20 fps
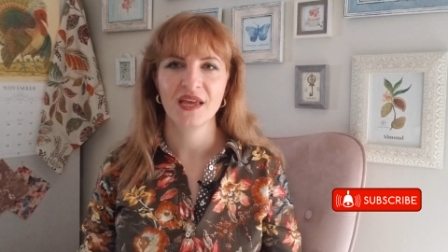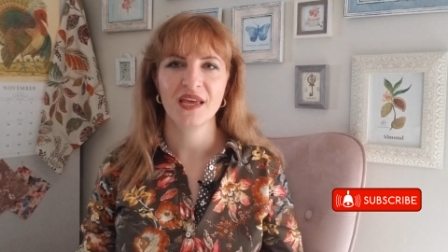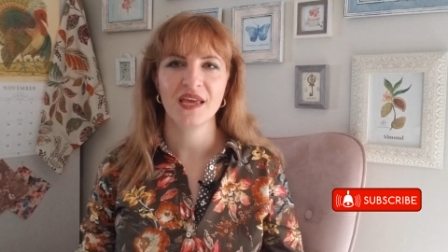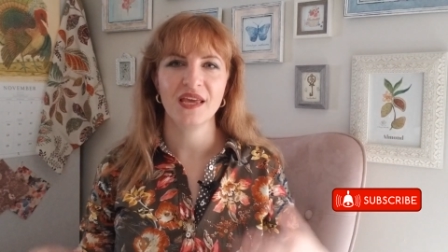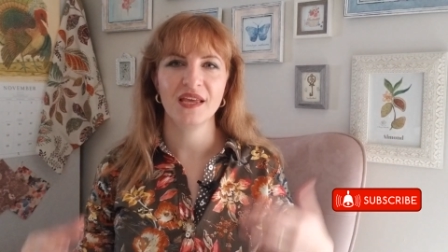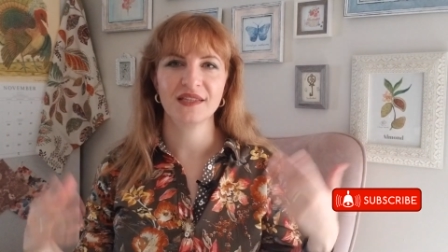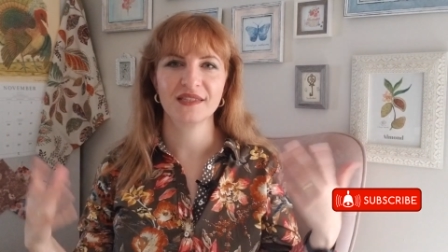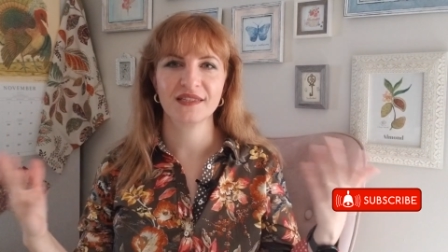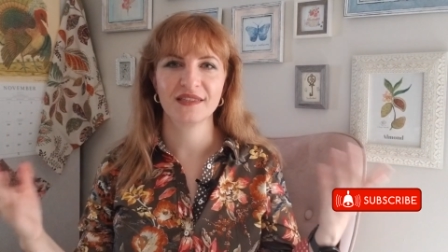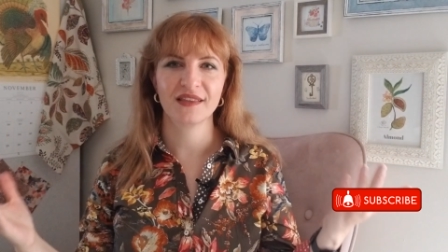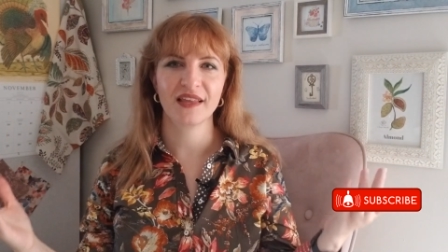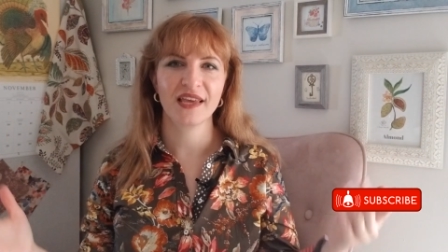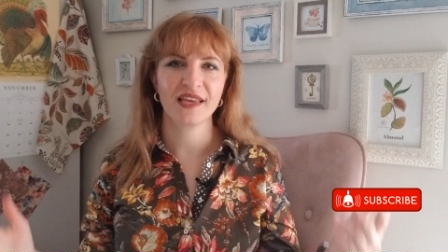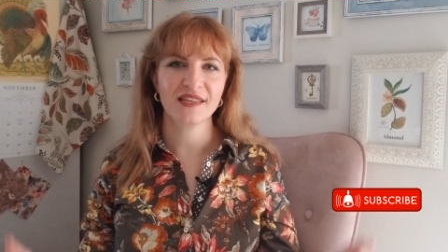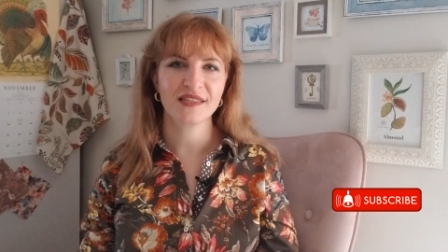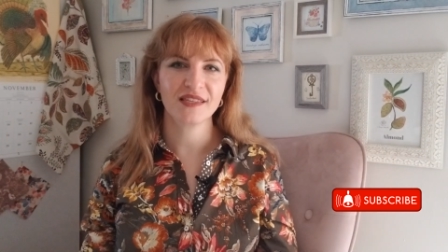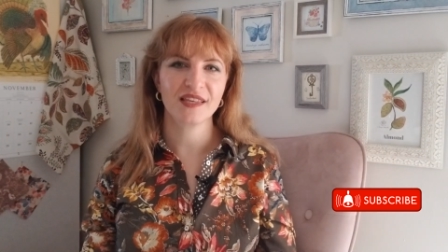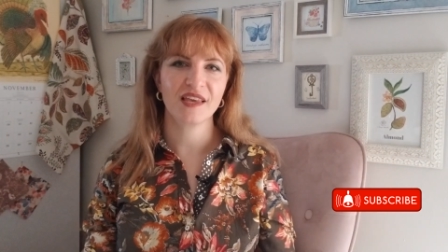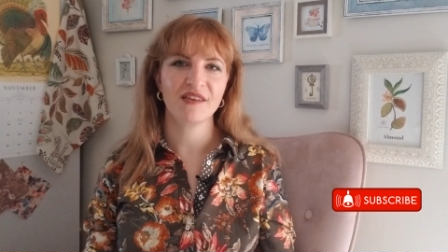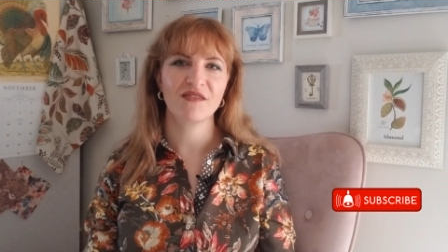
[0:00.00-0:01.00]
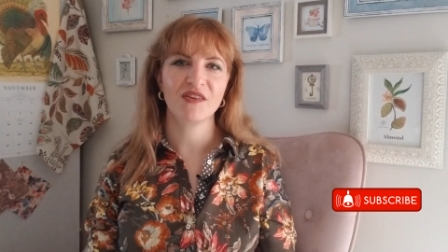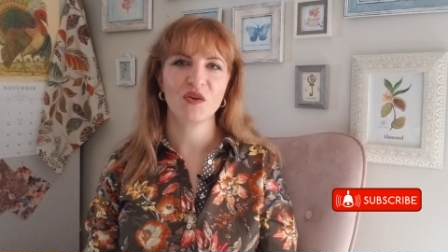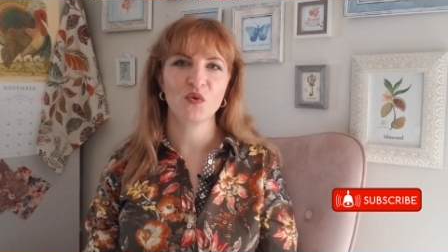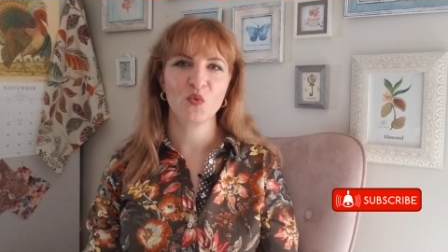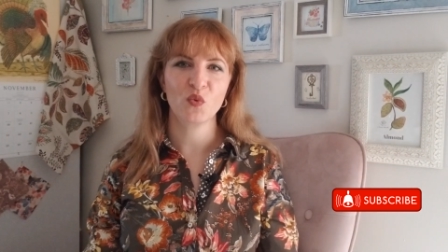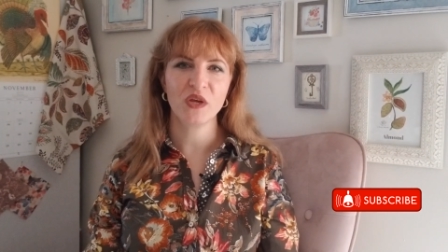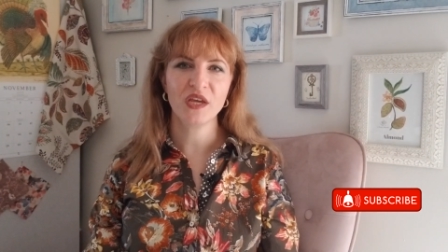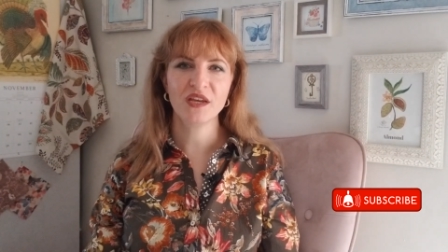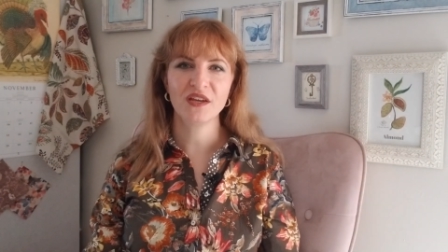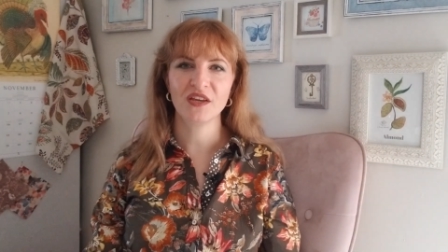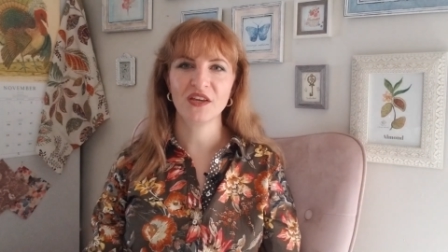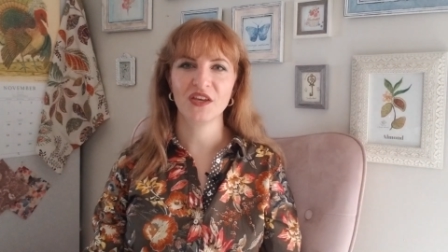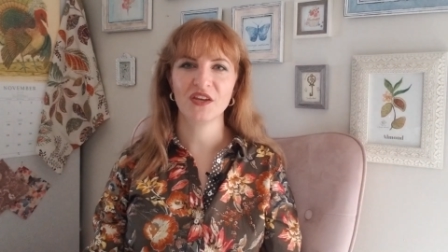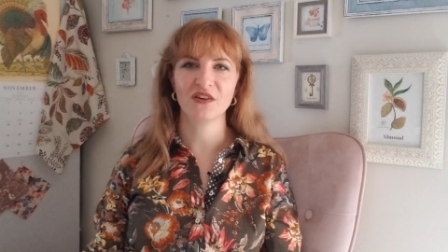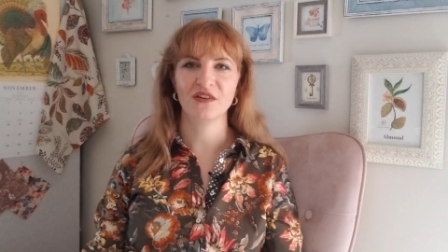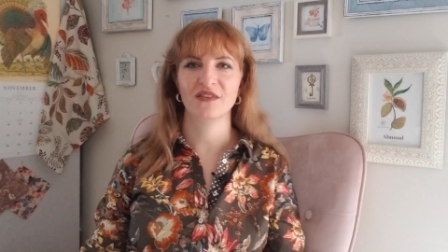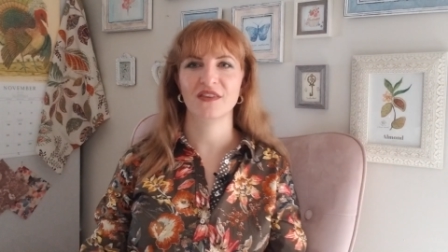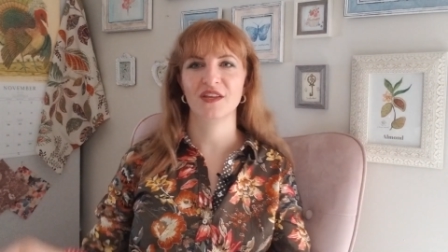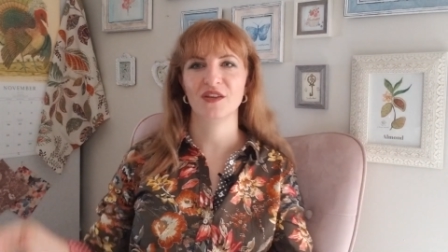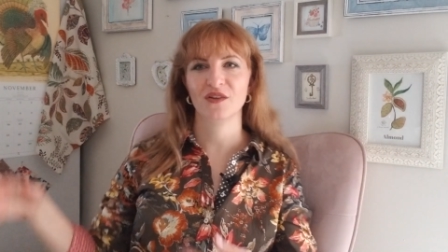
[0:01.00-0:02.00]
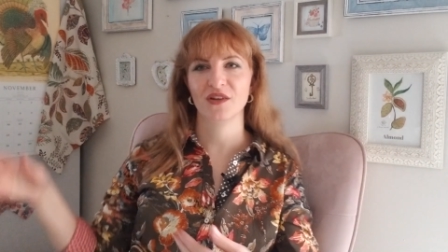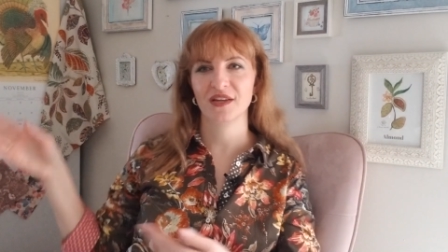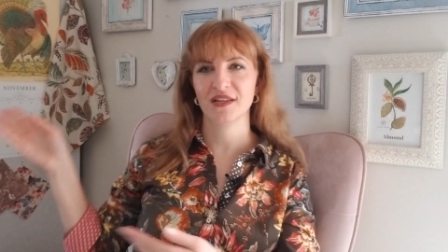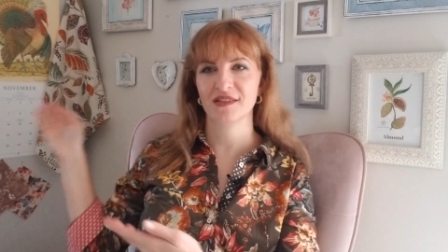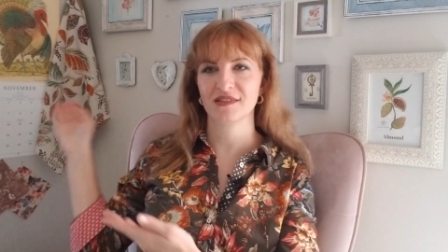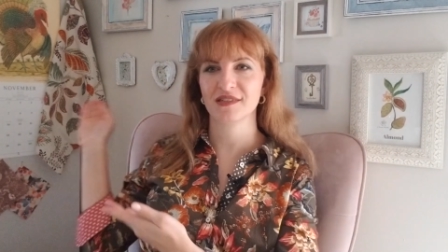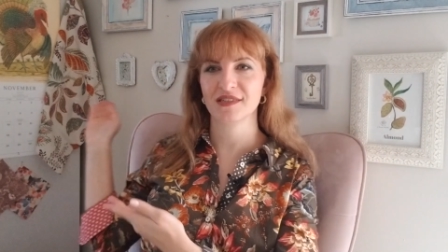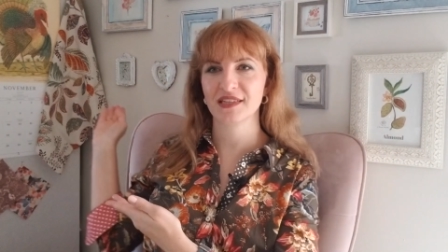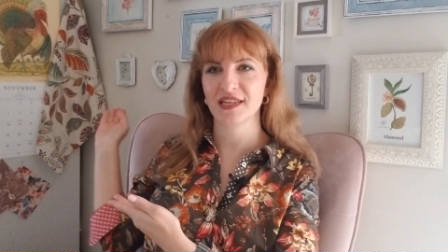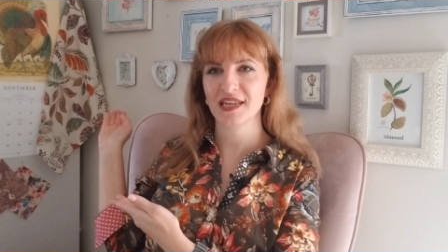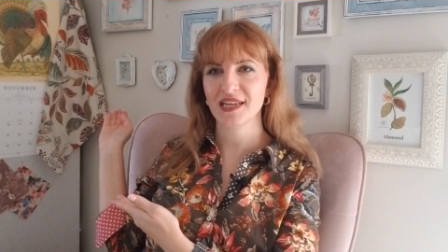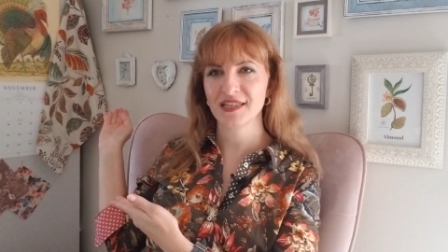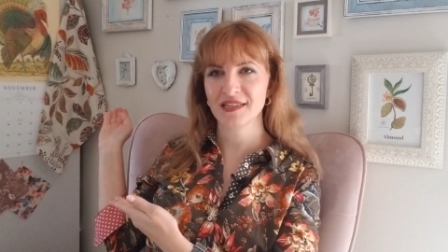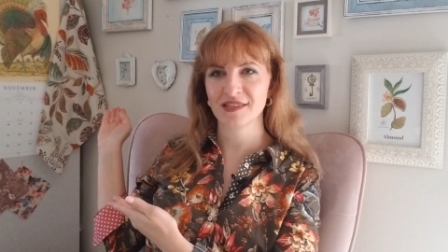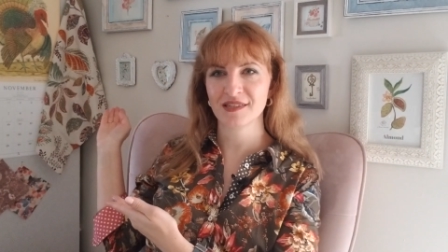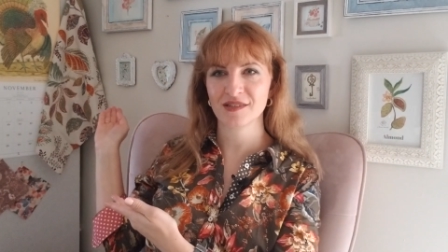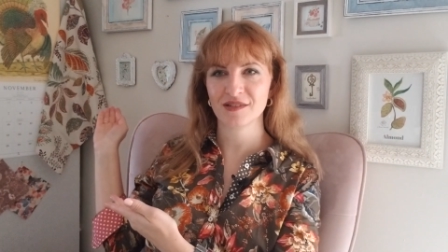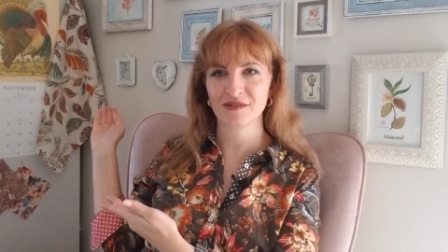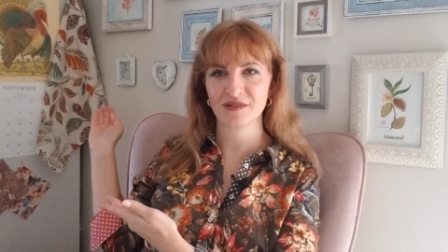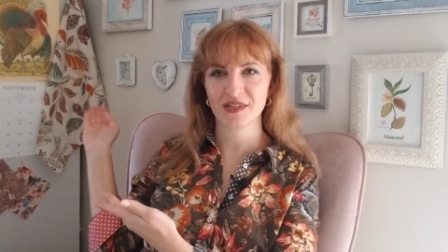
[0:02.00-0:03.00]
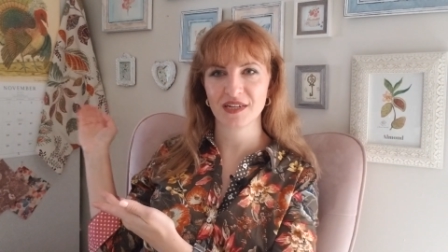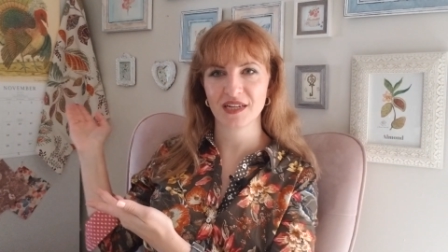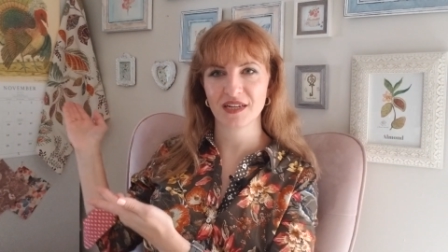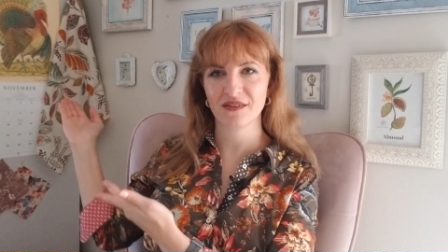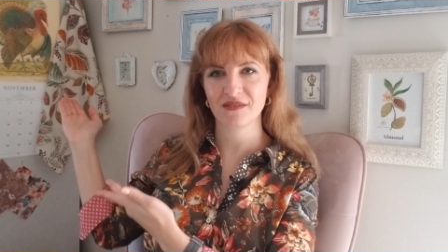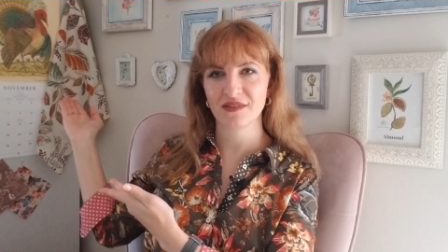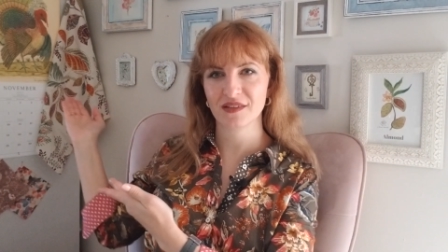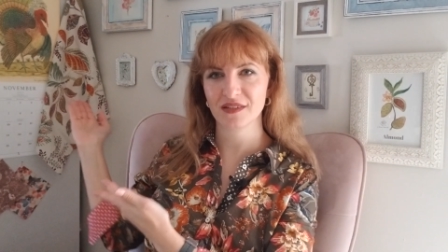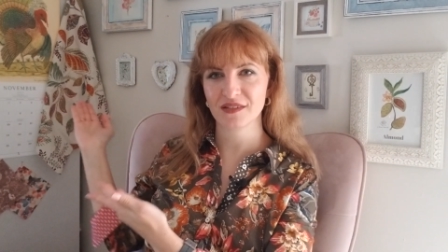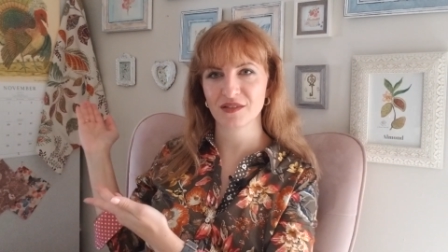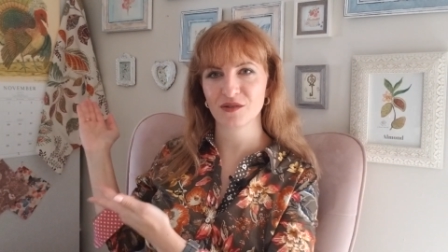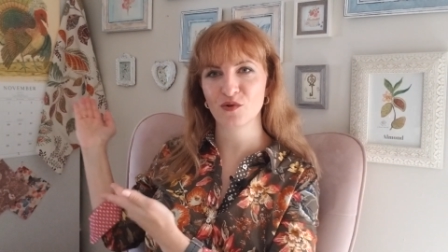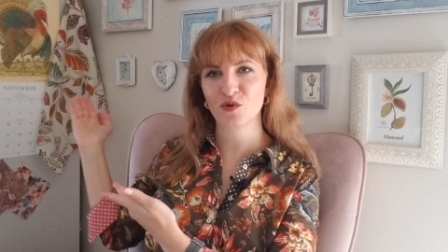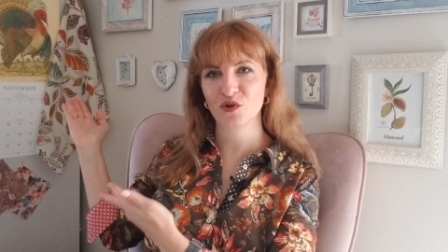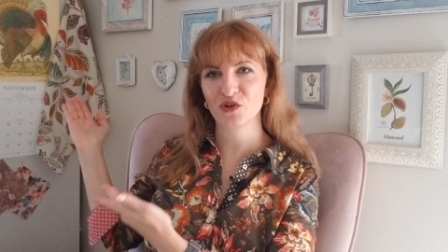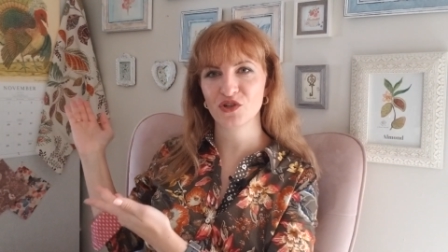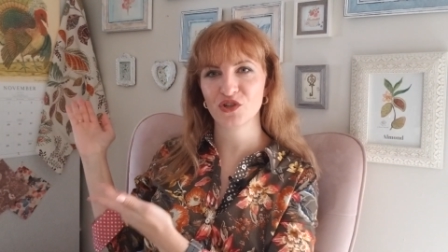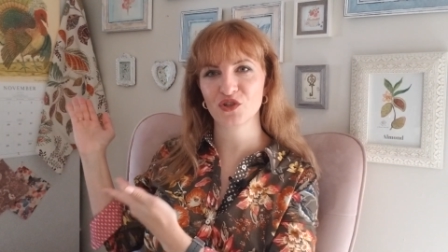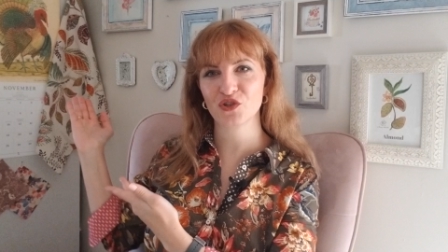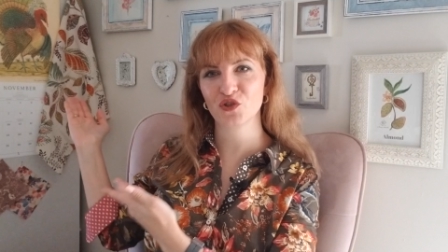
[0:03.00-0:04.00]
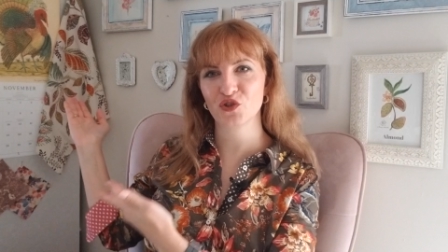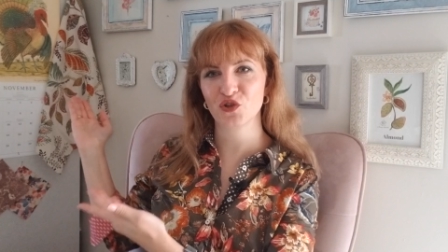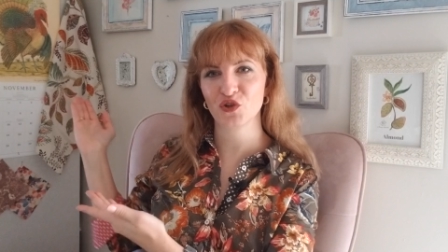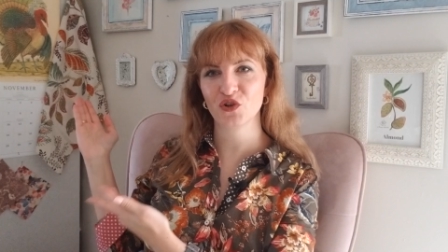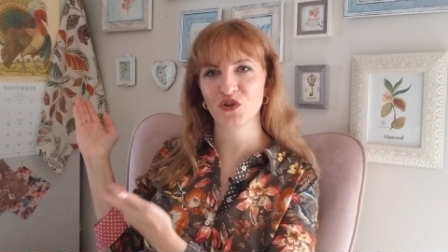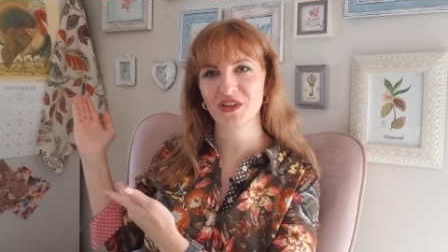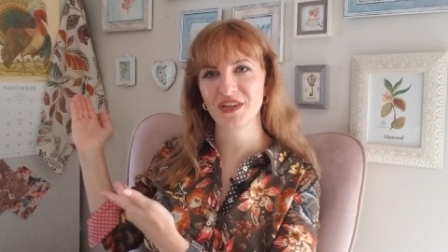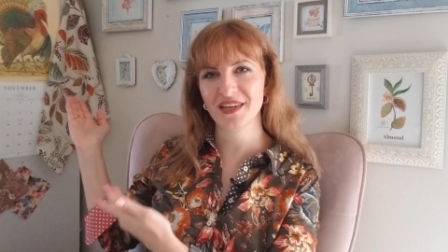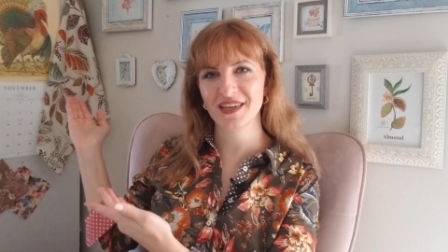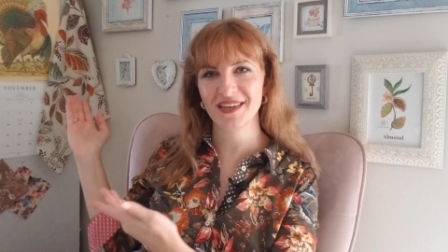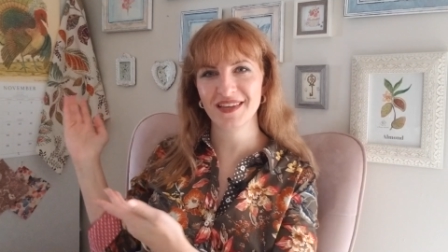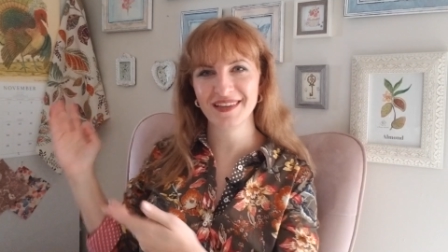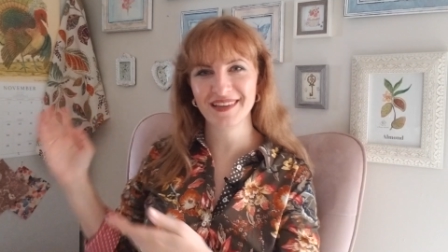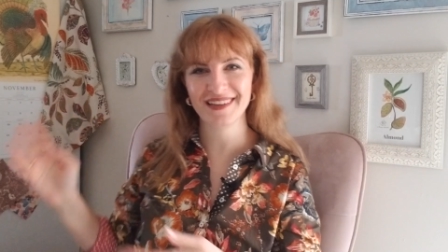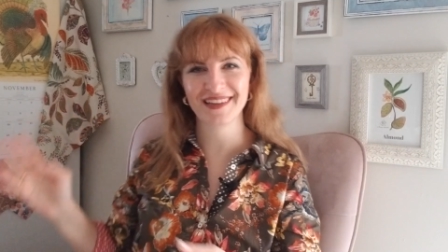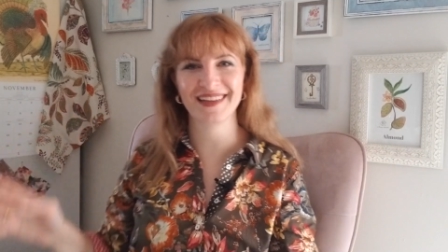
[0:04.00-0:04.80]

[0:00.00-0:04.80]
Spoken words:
It's Thanksgiving week here in the United States, so I have this gorgeous turkey